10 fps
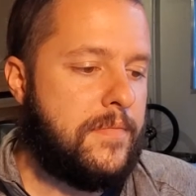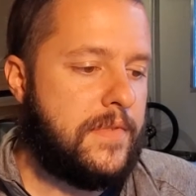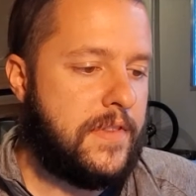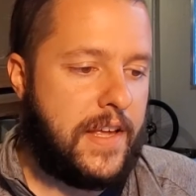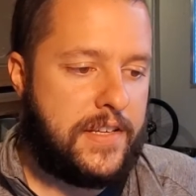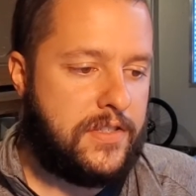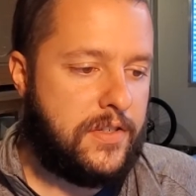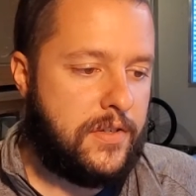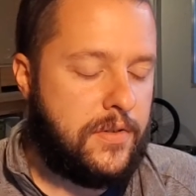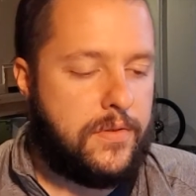thanks
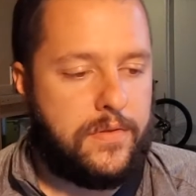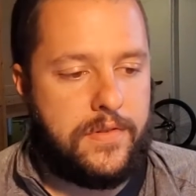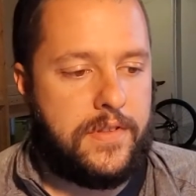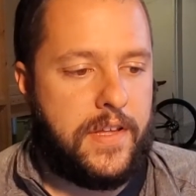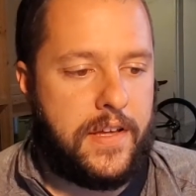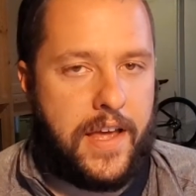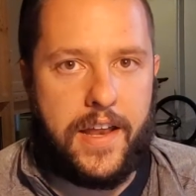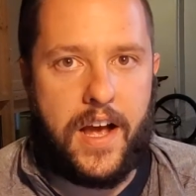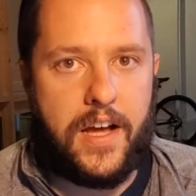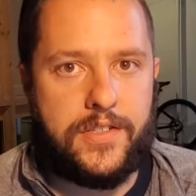to the
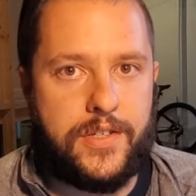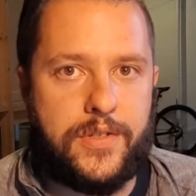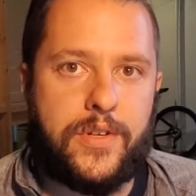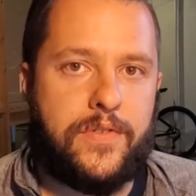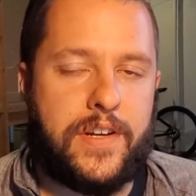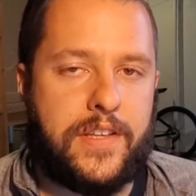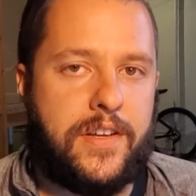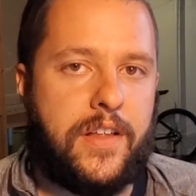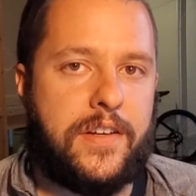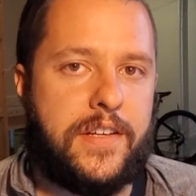head honchos over at the
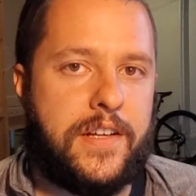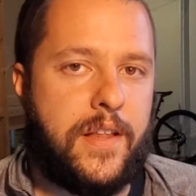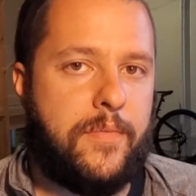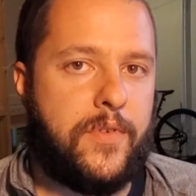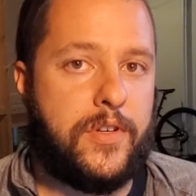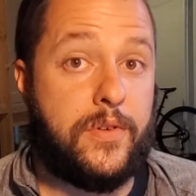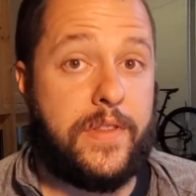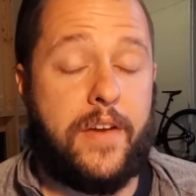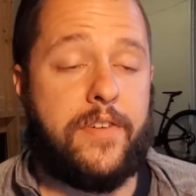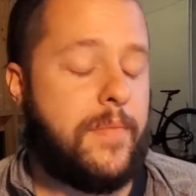Dollar Tea Club for doing
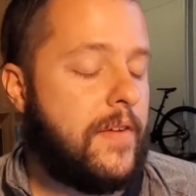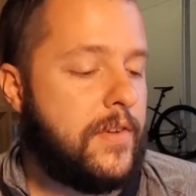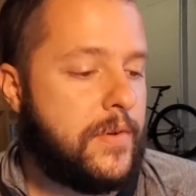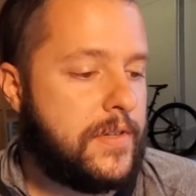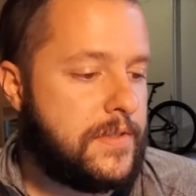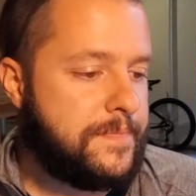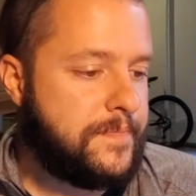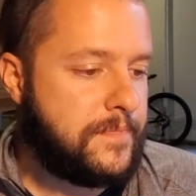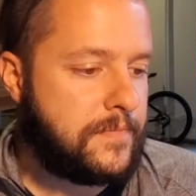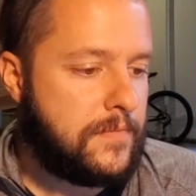that for my viewers.
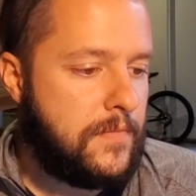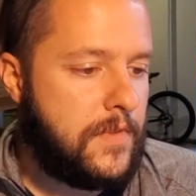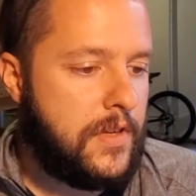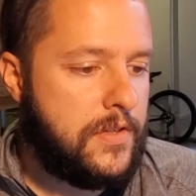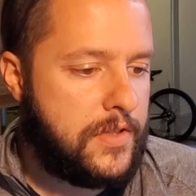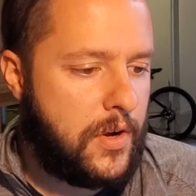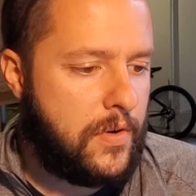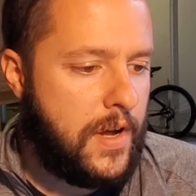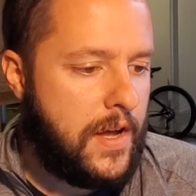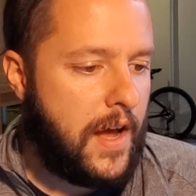
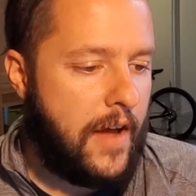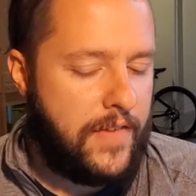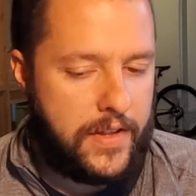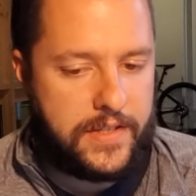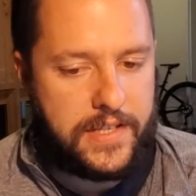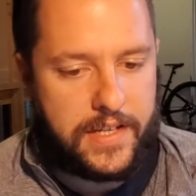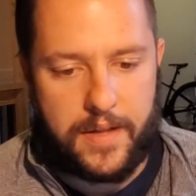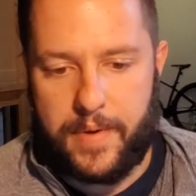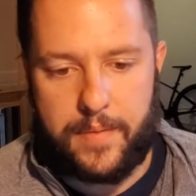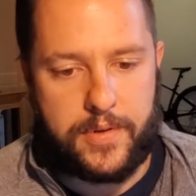So I found the Tea
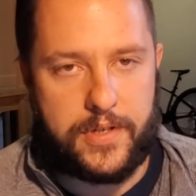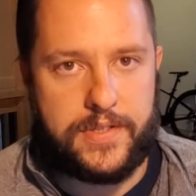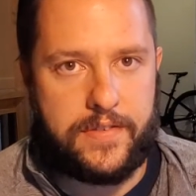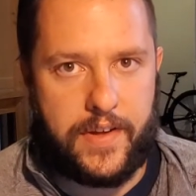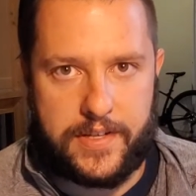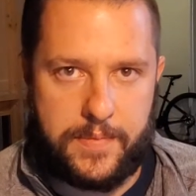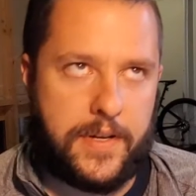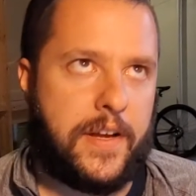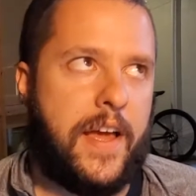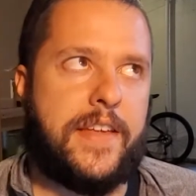Club by perusing
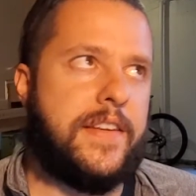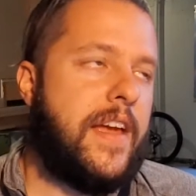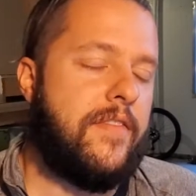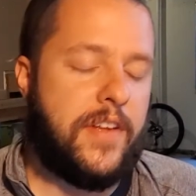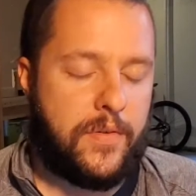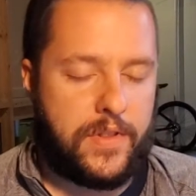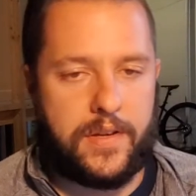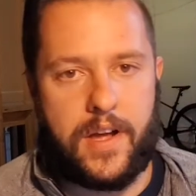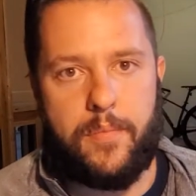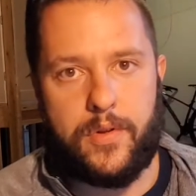Facebook, as I have done with a
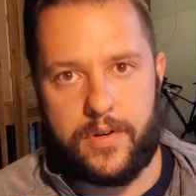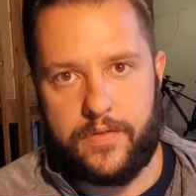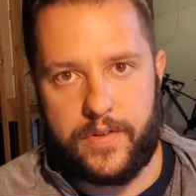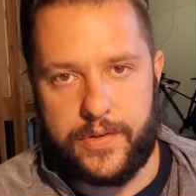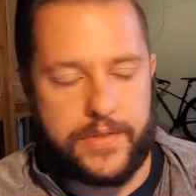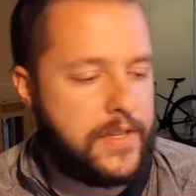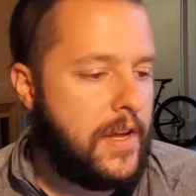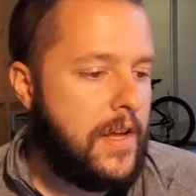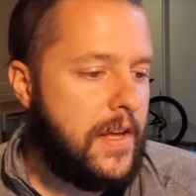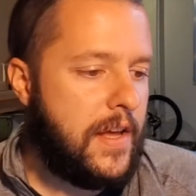couple of reviews,
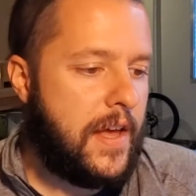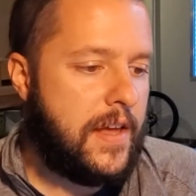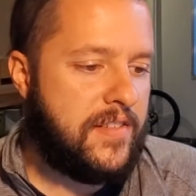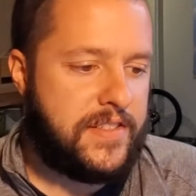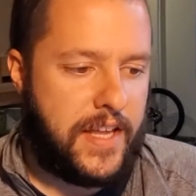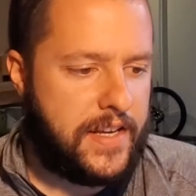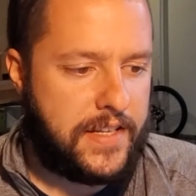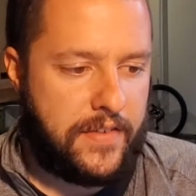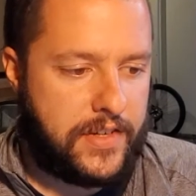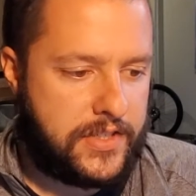and decided
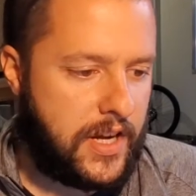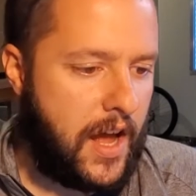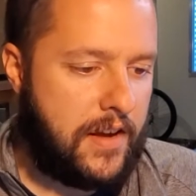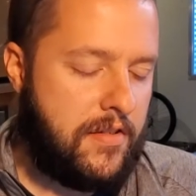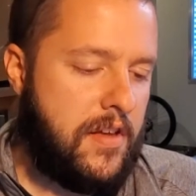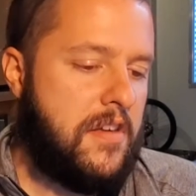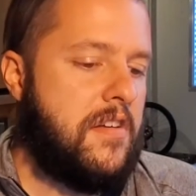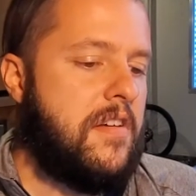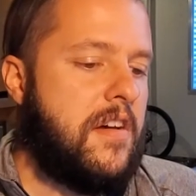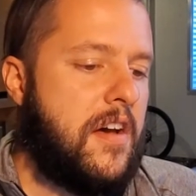to give it a shot.
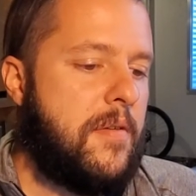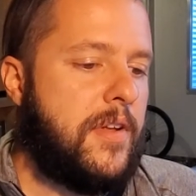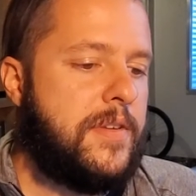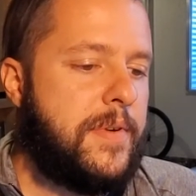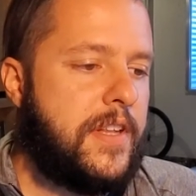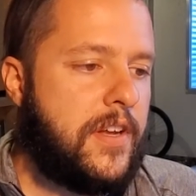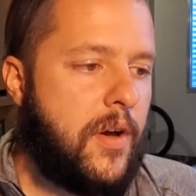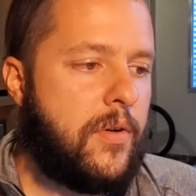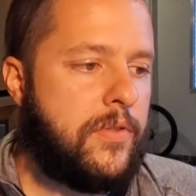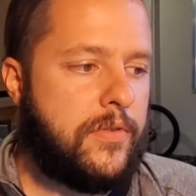Um, I'll typically
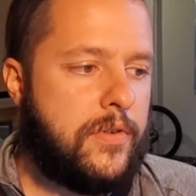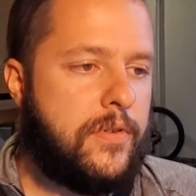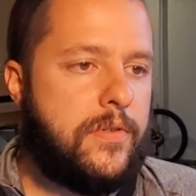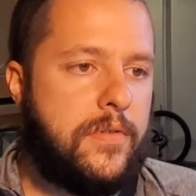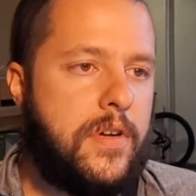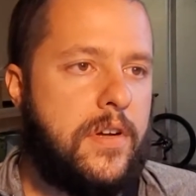go through,